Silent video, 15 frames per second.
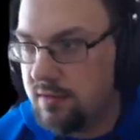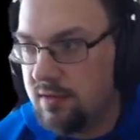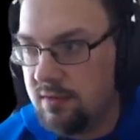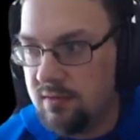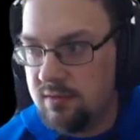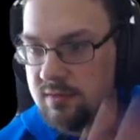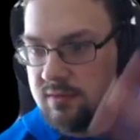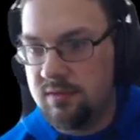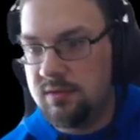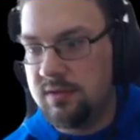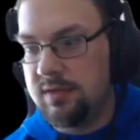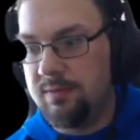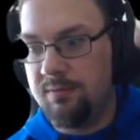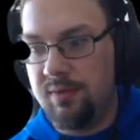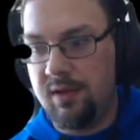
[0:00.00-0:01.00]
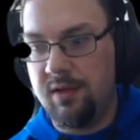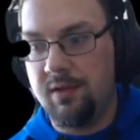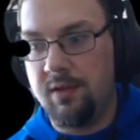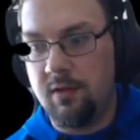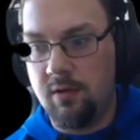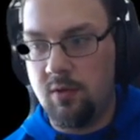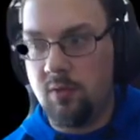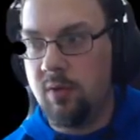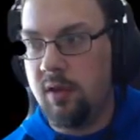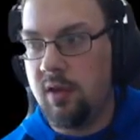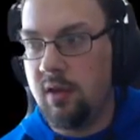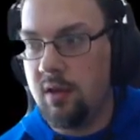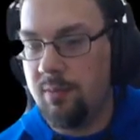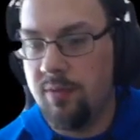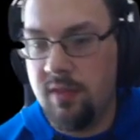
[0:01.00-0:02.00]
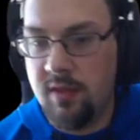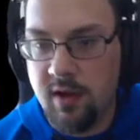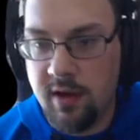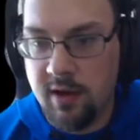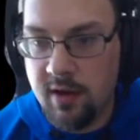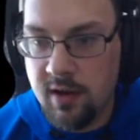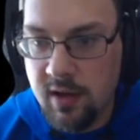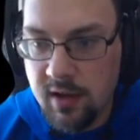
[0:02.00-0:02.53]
and being annoying up there.